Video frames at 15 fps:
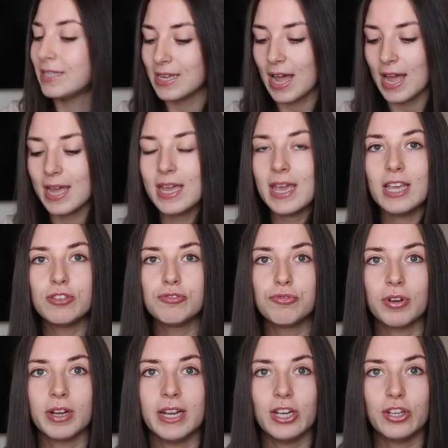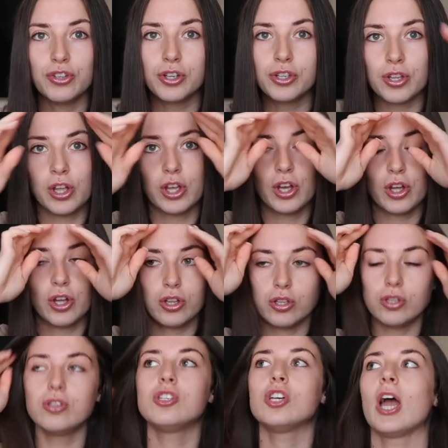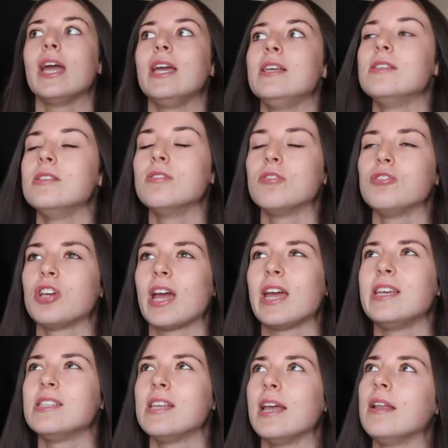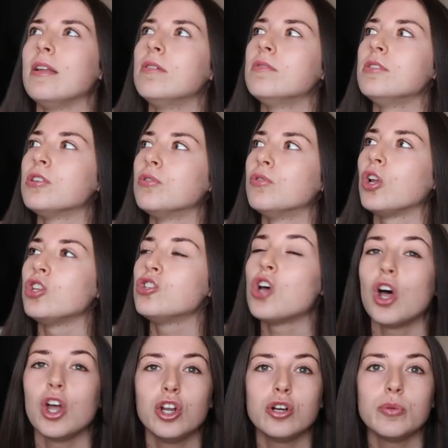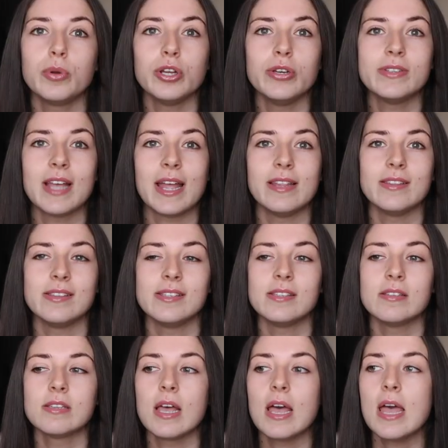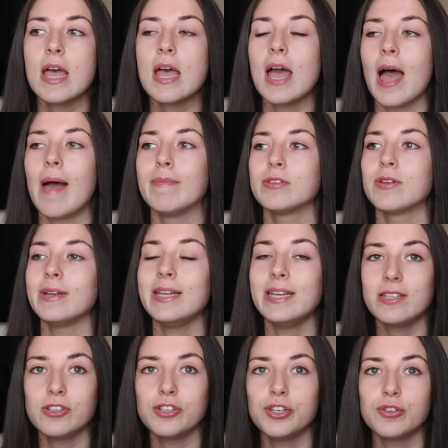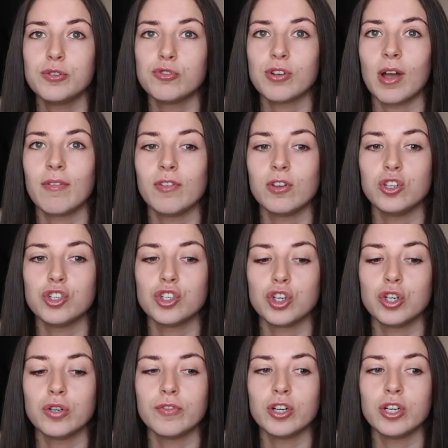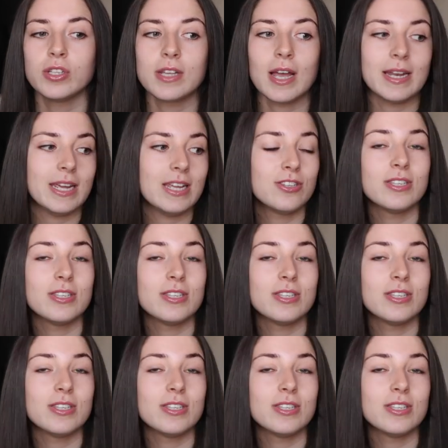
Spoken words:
day is really just like tying up loose ends. So I need to do some travel insurance. I need